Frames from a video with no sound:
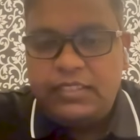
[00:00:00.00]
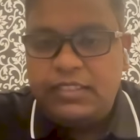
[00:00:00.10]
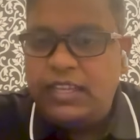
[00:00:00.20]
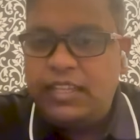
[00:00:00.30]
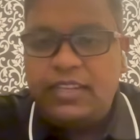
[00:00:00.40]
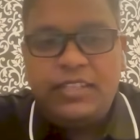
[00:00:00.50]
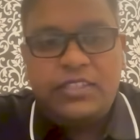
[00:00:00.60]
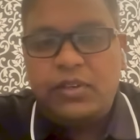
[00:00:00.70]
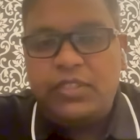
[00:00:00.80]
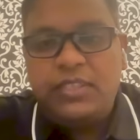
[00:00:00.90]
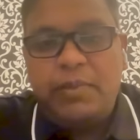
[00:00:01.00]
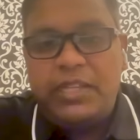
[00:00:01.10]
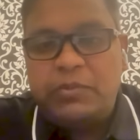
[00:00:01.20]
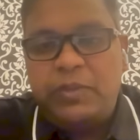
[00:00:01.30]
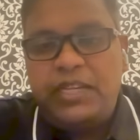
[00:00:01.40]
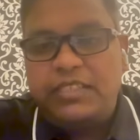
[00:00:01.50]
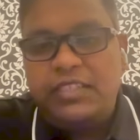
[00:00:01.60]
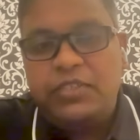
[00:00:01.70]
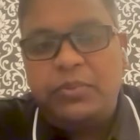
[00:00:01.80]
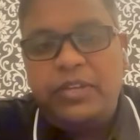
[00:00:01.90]
Yeah, the Discord is the best place.
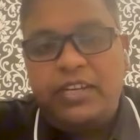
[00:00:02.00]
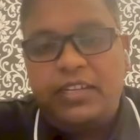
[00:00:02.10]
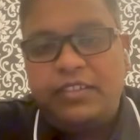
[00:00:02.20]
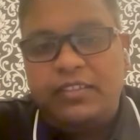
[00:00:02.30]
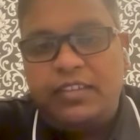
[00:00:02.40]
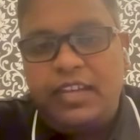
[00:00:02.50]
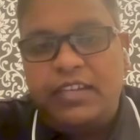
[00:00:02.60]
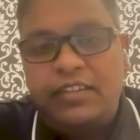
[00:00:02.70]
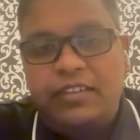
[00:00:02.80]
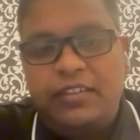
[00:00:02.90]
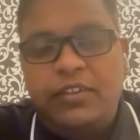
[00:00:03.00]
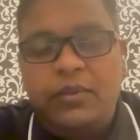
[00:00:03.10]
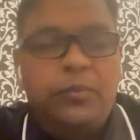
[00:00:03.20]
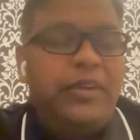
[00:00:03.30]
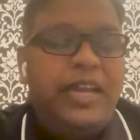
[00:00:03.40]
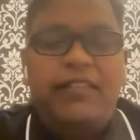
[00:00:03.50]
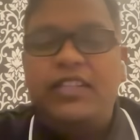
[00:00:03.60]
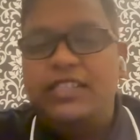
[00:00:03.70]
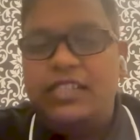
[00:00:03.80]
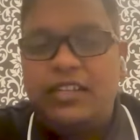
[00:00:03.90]
That's where we have
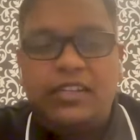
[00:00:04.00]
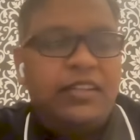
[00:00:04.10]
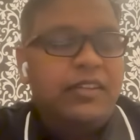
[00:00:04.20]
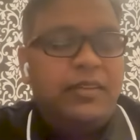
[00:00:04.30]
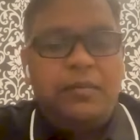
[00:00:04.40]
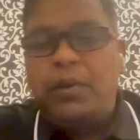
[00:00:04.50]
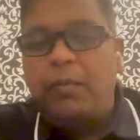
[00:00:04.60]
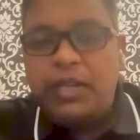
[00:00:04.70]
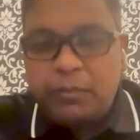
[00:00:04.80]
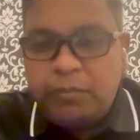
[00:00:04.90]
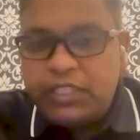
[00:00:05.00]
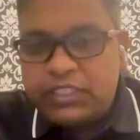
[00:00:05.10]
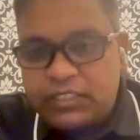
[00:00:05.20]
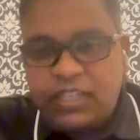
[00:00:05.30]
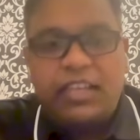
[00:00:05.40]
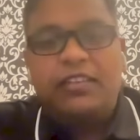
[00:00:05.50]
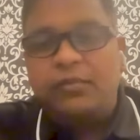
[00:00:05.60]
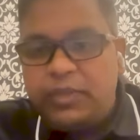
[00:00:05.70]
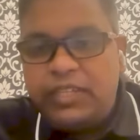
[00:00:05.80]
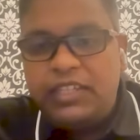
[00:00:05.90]
these public beach. Like
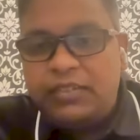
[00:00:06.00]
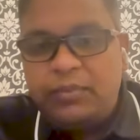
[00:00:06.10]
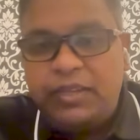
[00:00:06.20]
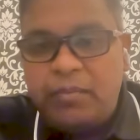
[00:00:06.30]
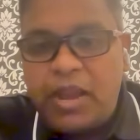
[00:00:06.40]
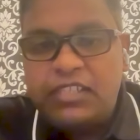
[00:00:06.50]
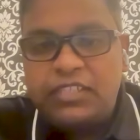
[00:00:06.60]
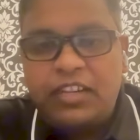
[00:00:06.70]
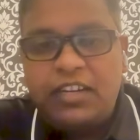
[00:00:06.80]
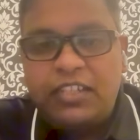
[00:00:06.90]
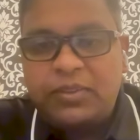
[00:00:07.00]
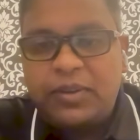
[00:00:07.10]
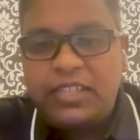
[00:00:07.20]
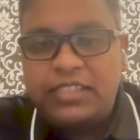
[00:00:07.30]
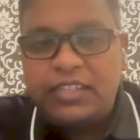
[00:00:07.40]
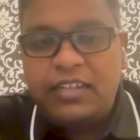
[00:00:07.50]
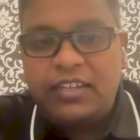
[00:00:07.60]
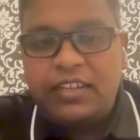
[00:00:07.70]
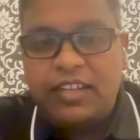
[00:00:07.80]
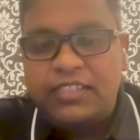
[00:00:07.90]
we imagine our Discord as
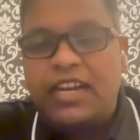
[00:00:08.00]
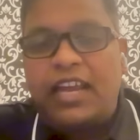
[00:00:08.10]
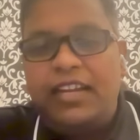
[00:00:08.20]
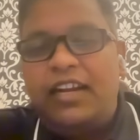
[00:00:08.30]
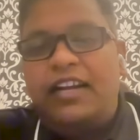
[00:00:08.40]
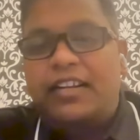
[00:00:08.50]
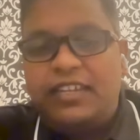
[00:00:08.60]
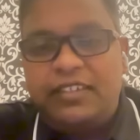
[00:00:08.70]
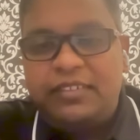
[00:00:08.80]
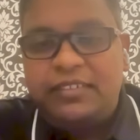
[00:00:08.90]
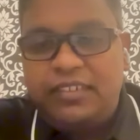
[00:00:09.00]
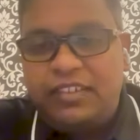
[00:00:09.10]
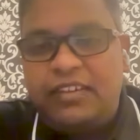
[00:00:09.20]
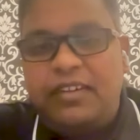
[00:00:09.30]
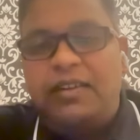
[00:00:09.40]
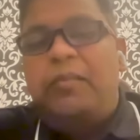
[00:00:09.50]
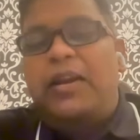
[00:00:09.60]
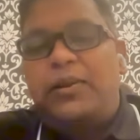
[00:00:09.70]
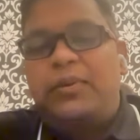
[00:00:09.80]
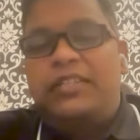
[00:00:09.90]
an island, right? A
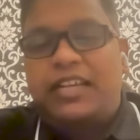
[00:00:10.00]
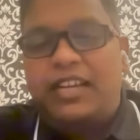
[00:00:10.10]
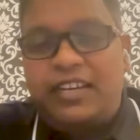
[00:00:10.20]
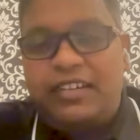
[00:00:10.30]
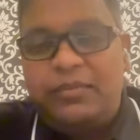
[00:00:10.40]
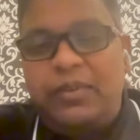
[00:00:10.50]
metaverse island.